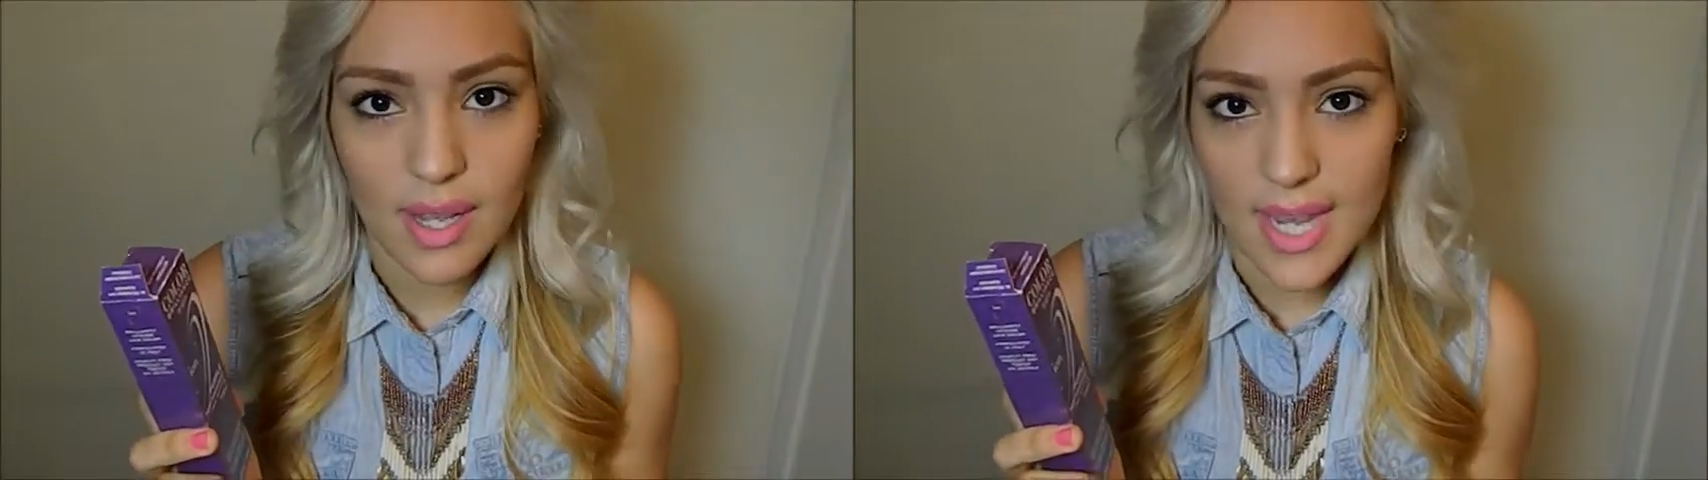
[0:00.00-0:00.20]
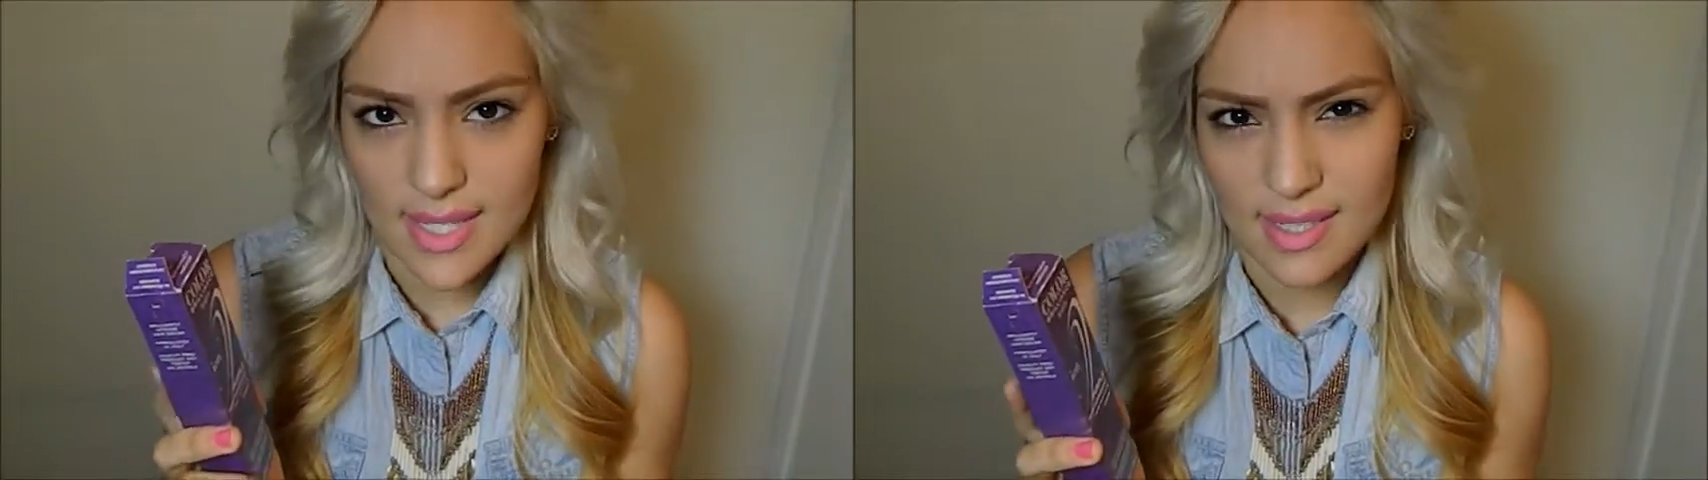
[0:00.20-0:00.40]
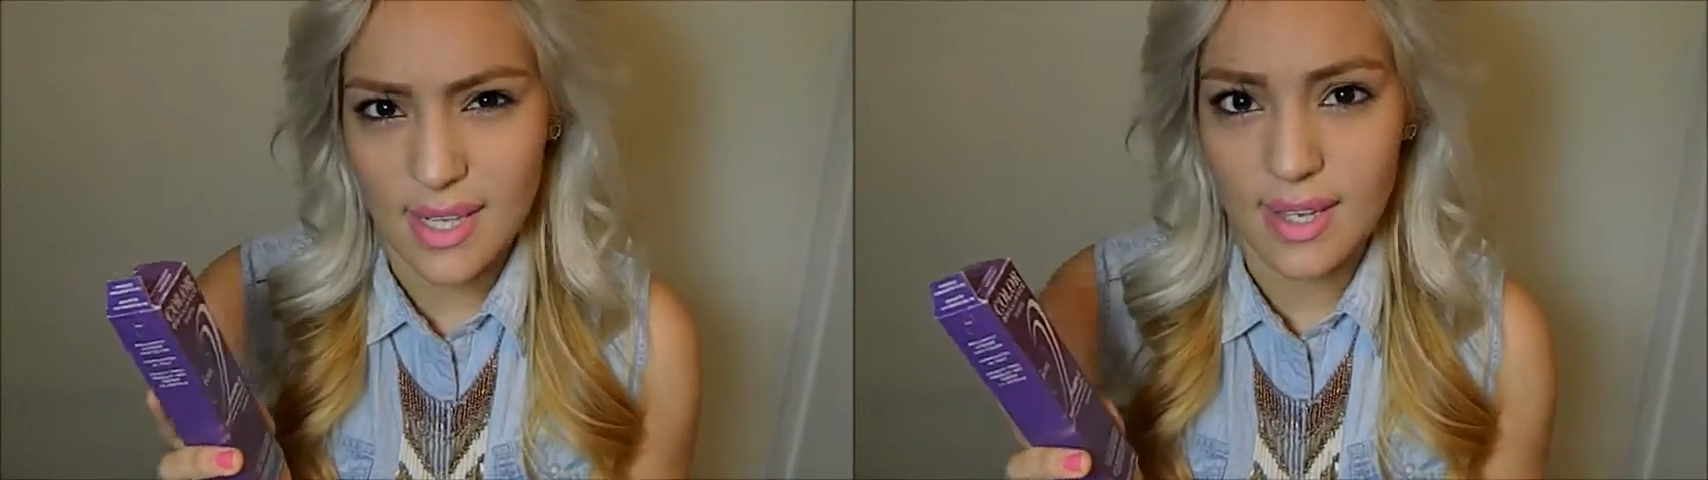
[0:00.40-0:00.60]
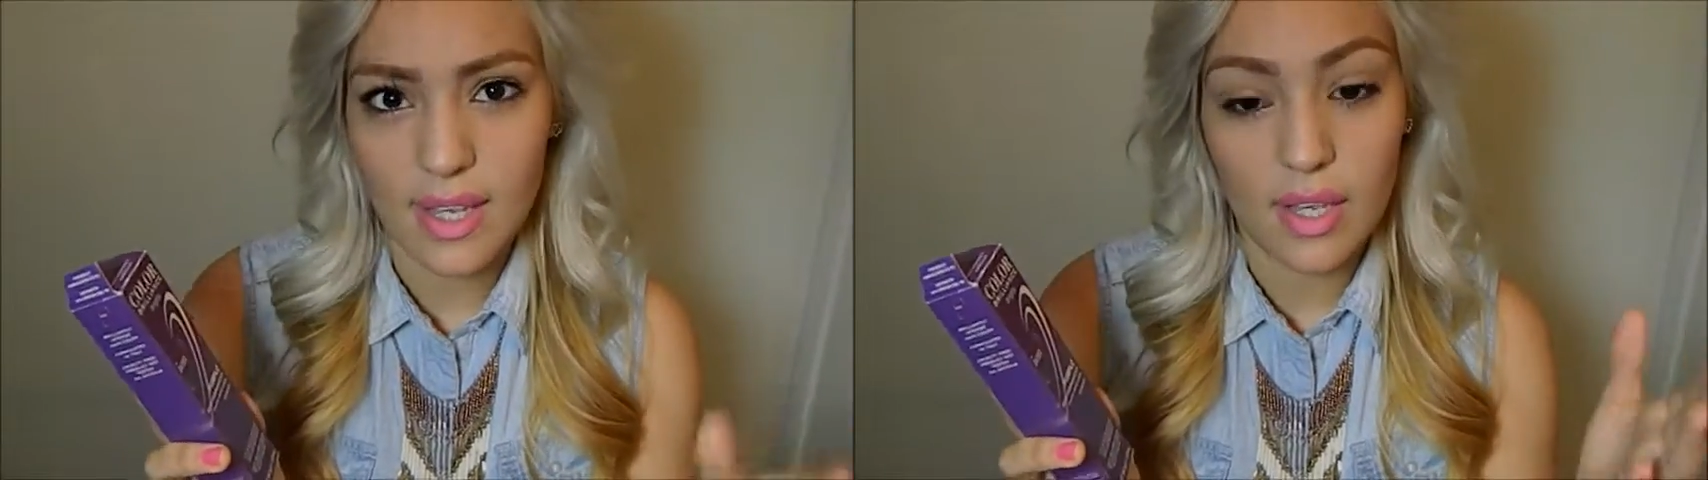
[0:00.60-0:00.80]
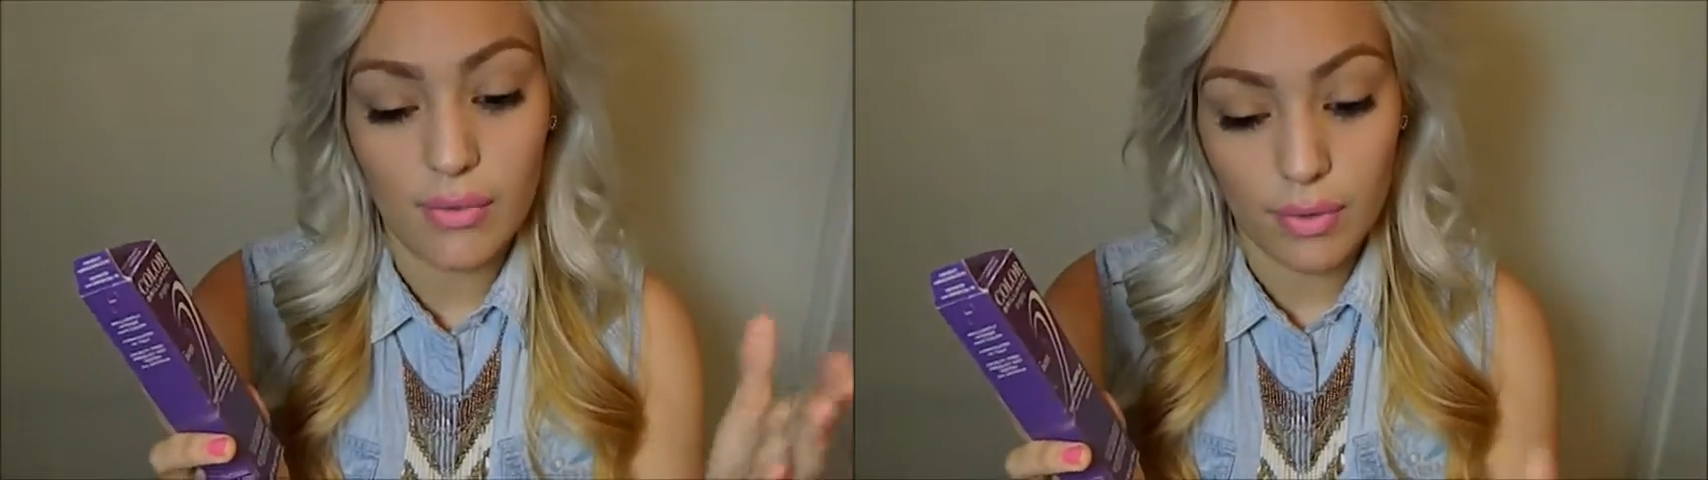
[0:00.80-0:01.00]
as like
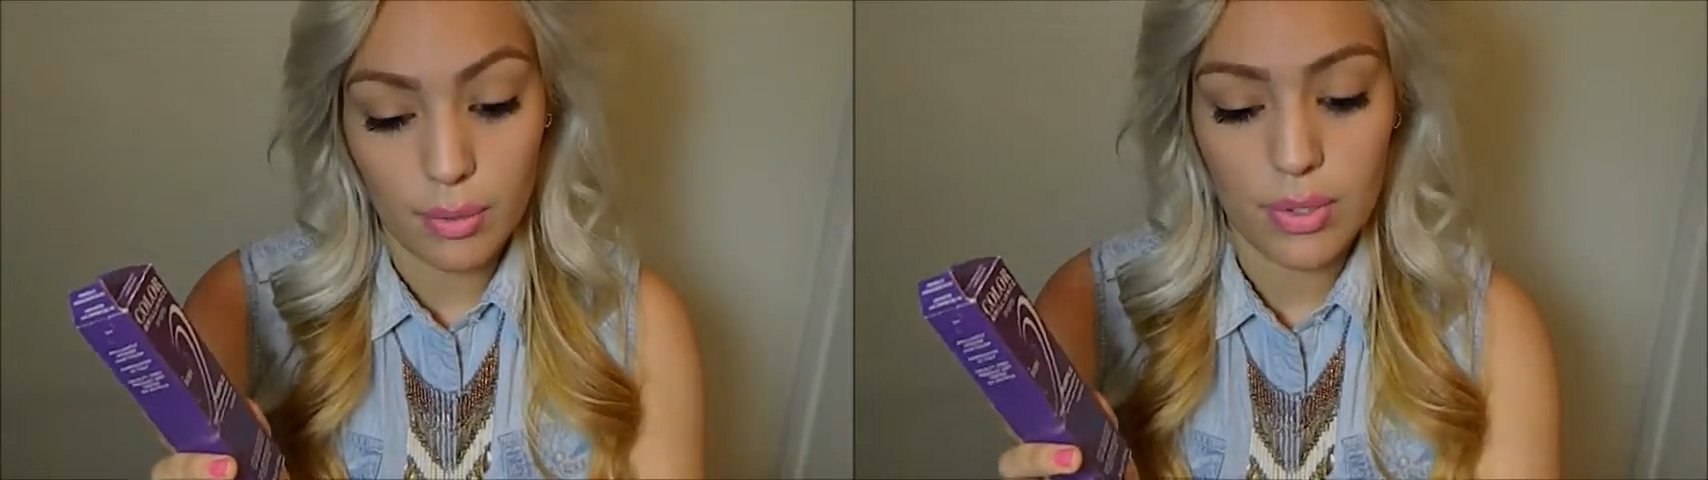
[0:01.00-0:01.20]
if it